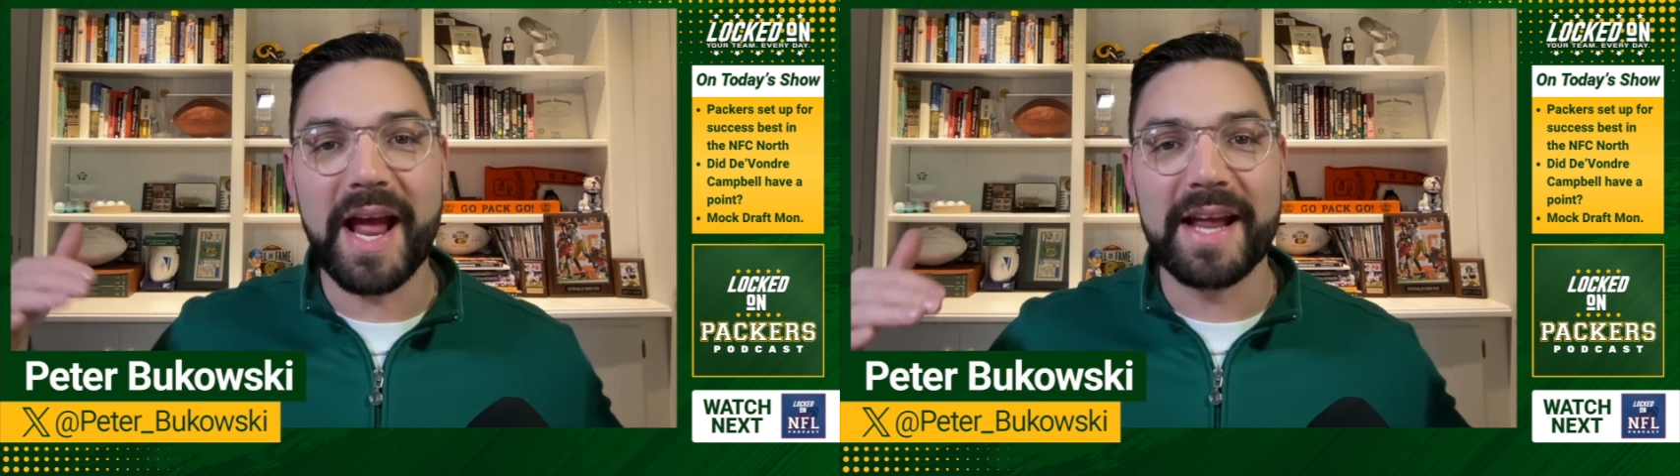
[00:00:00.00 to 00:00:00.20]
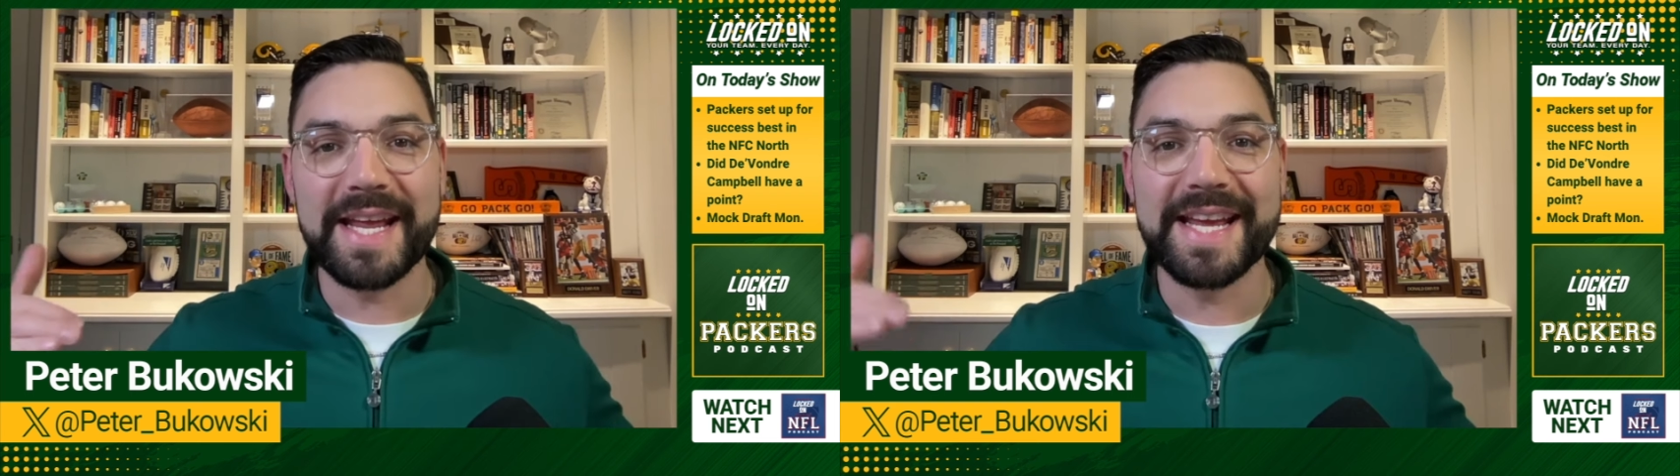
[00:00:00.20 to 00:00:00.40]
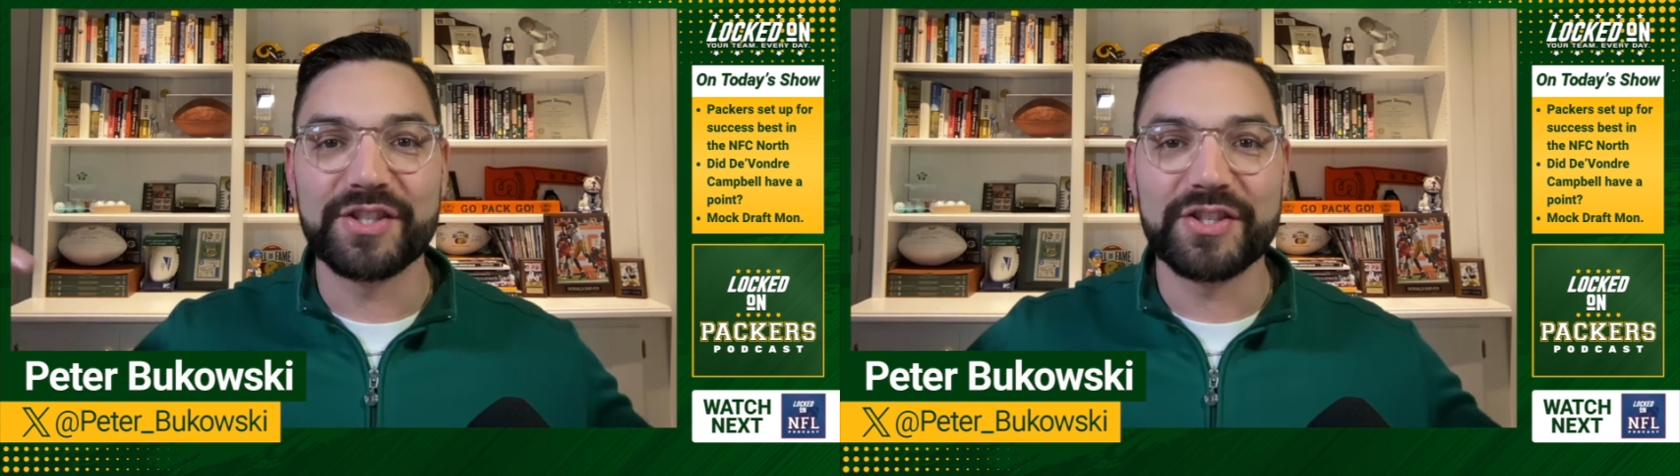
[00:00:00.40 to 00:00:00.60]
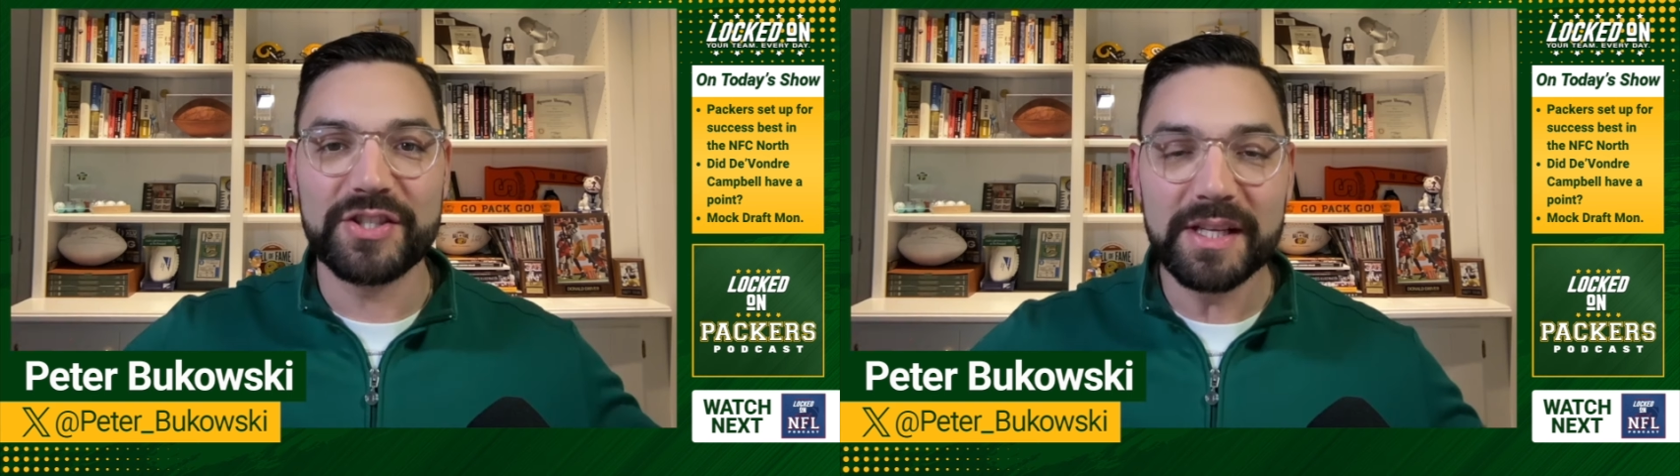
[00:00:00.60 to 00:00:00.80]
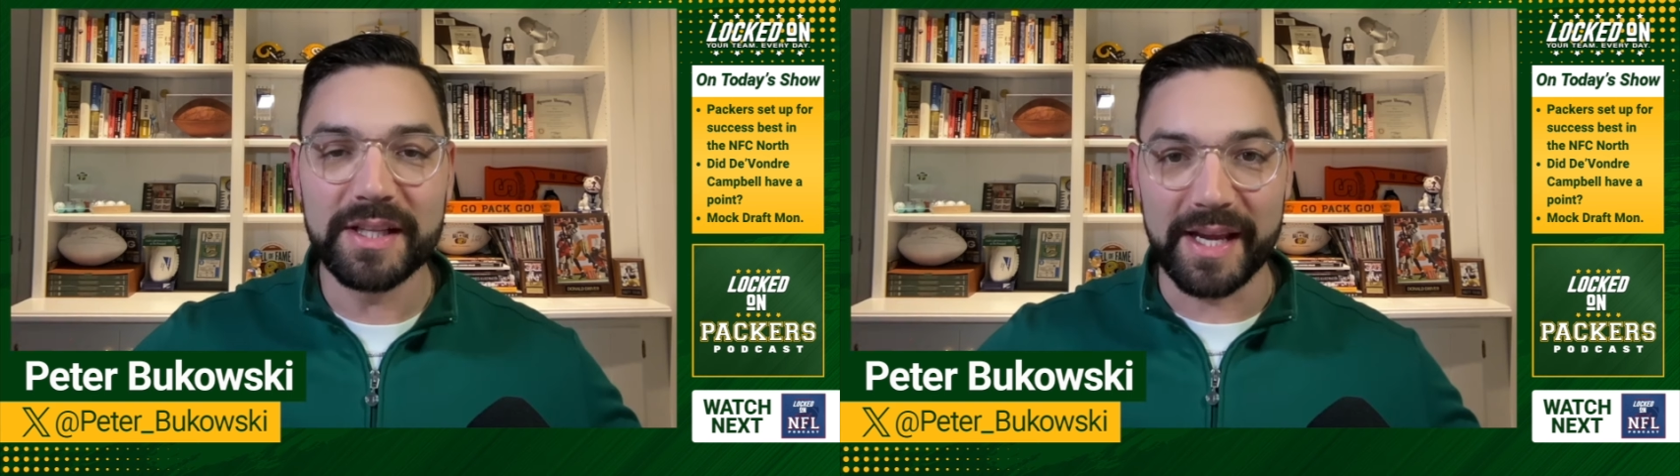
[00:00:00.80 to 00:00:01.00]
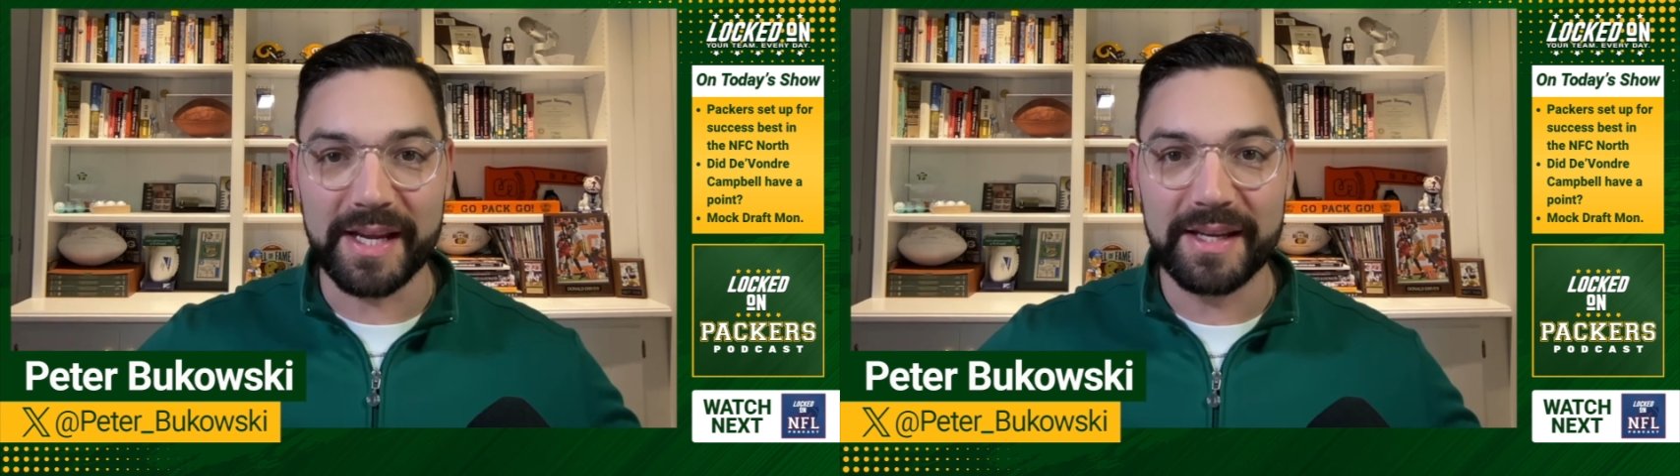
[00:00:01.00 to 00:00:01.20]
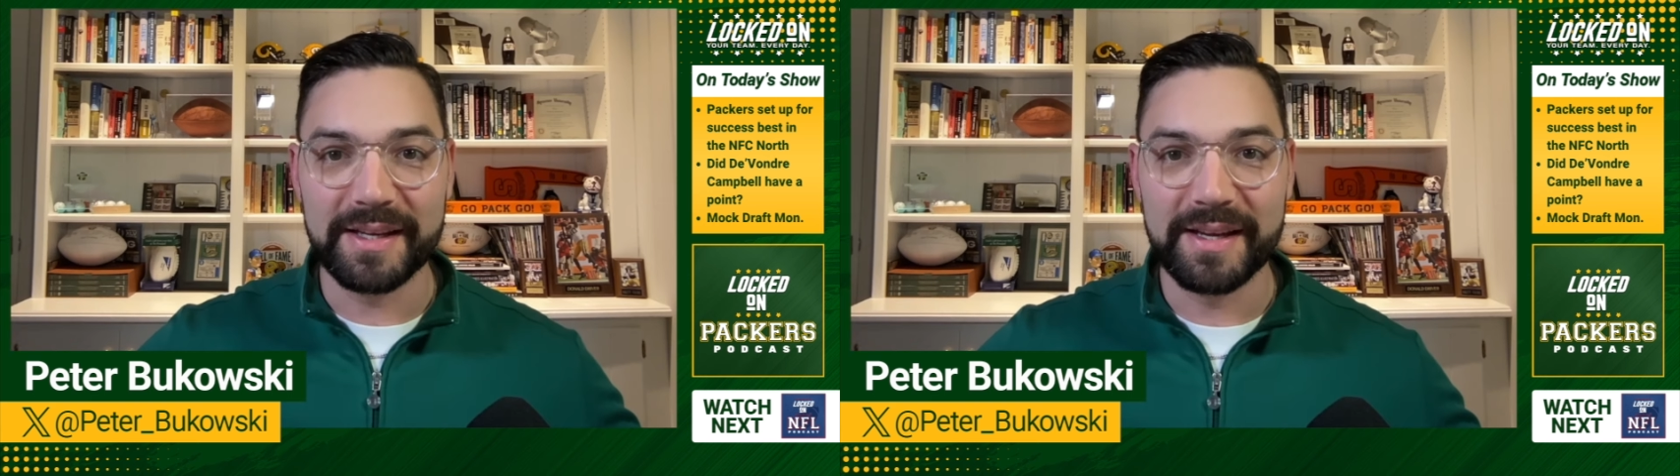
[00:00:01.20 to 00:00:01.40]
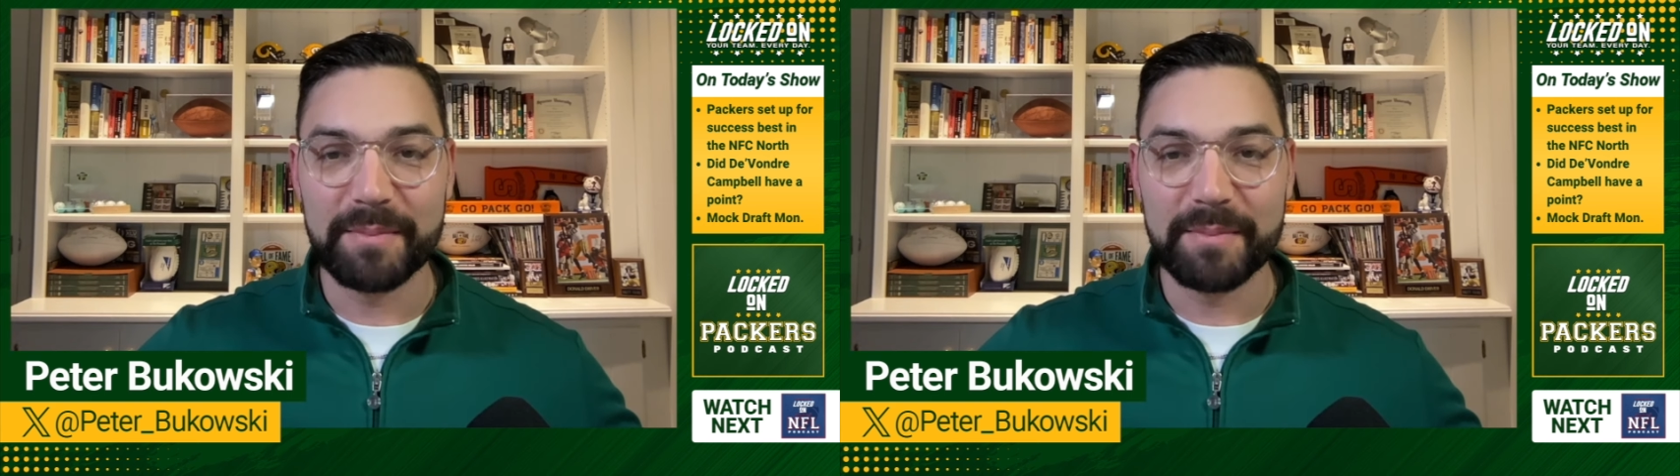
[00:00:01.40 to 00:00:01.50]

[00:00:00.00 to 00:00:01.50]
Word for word: and his ceiling,